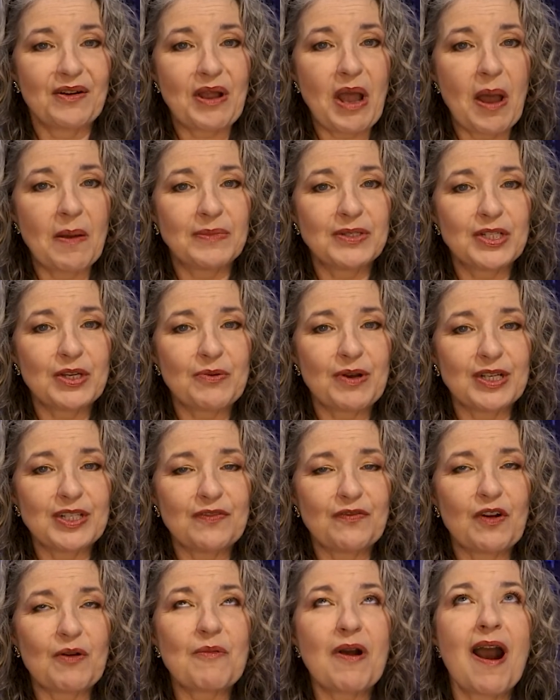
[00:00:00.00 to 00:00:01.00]
comes to us
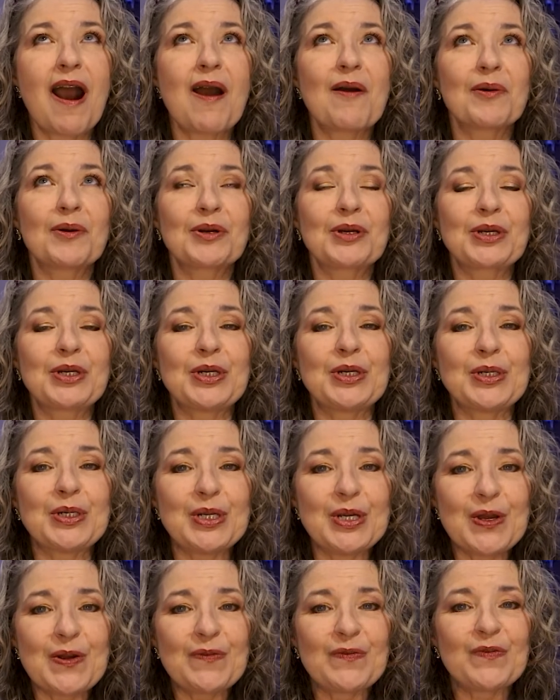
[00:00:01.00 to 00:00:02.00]
from our
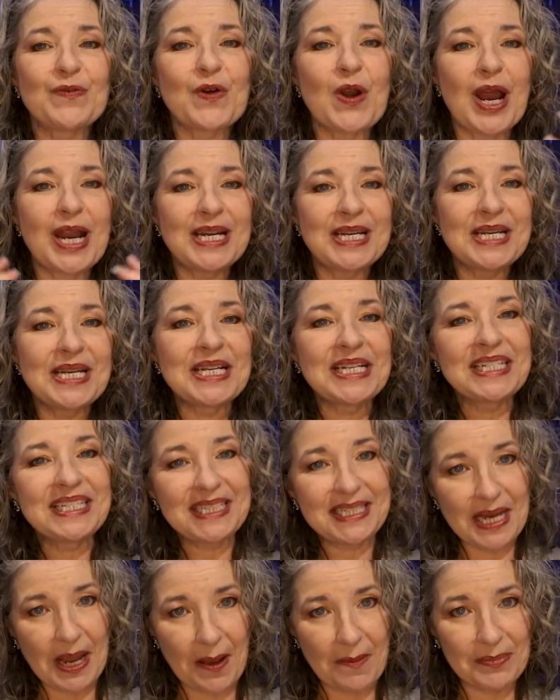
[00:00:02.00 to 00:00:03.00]
good friend
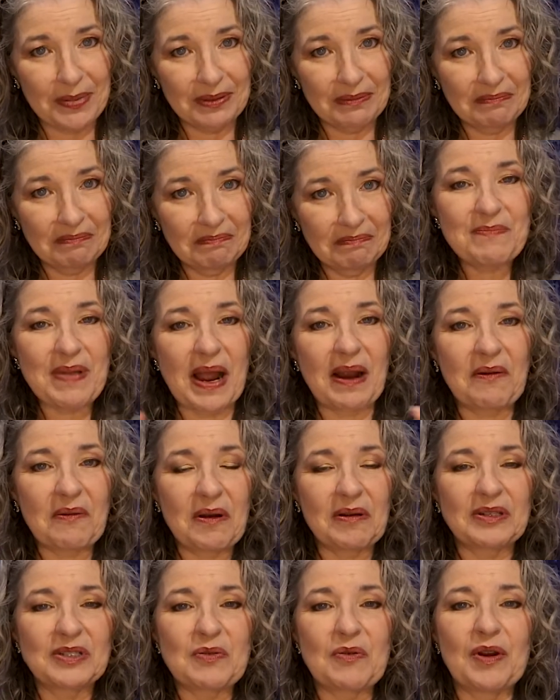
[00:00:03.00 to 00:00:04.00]
Deb. Back
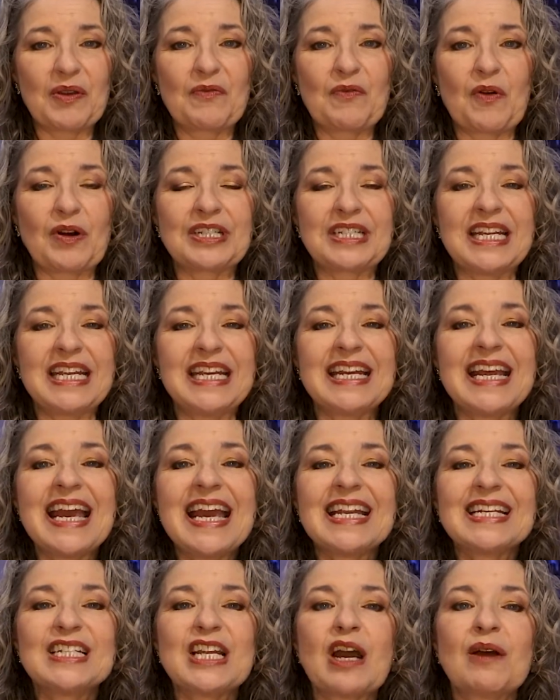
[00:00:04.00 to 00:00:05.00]
around 2014,
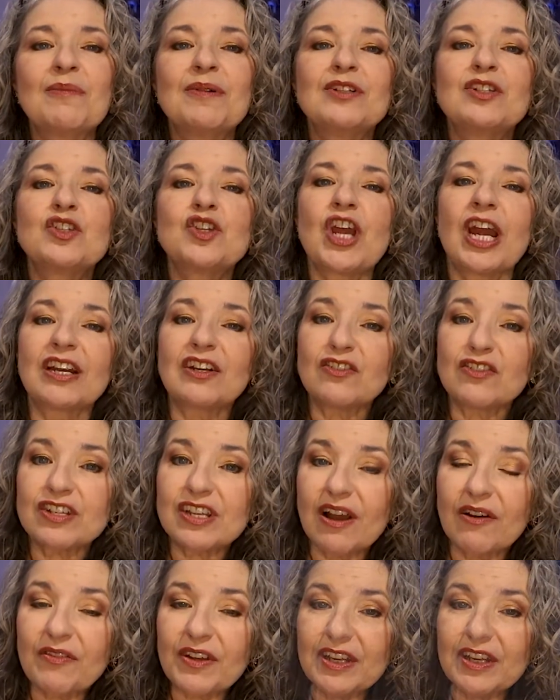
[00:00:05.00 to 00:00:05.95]
Deb checked herself